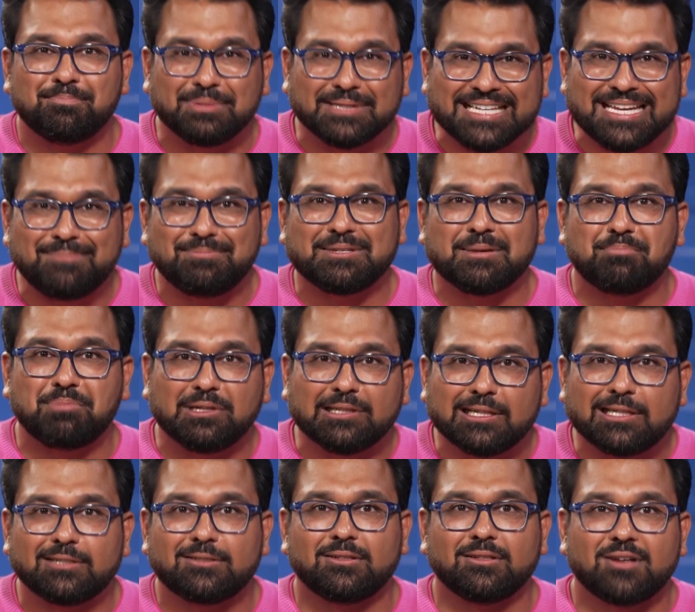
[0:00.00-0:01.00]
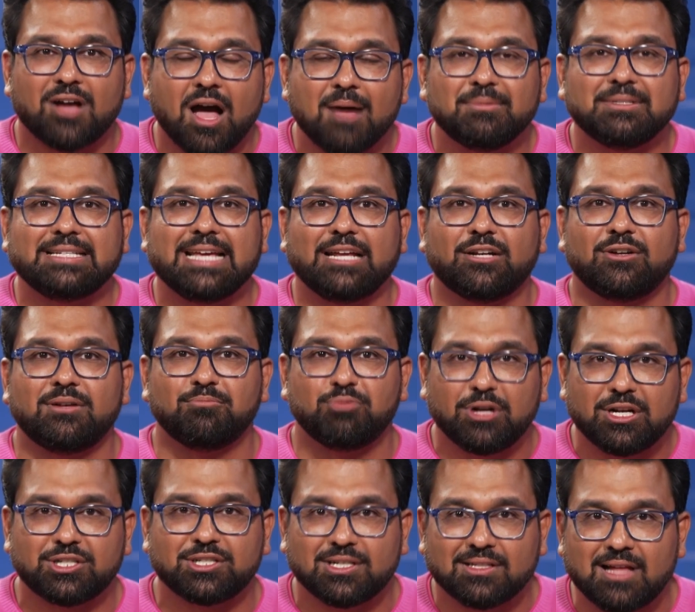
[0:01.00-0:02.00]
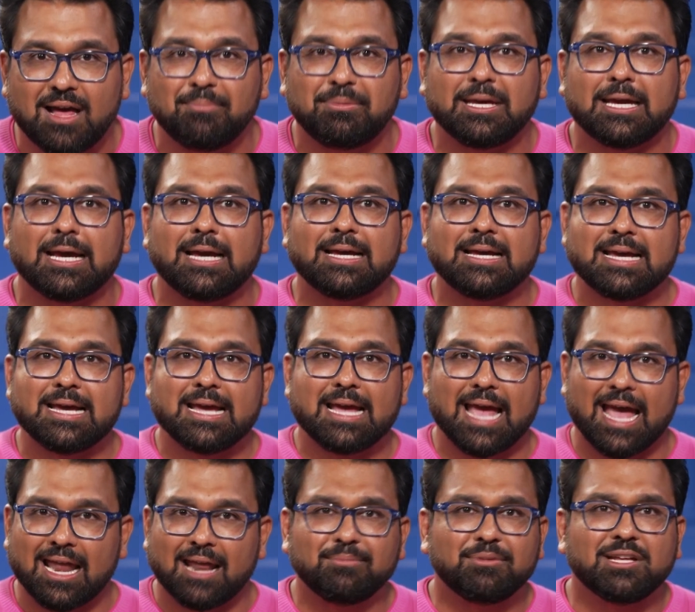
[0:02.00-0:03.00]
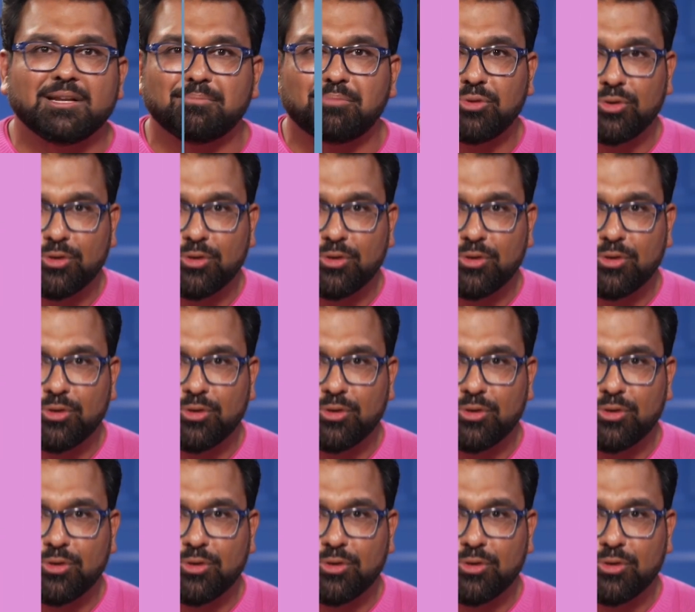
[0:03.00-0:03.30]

bleeped political commentator in British Columbia, and I'm going to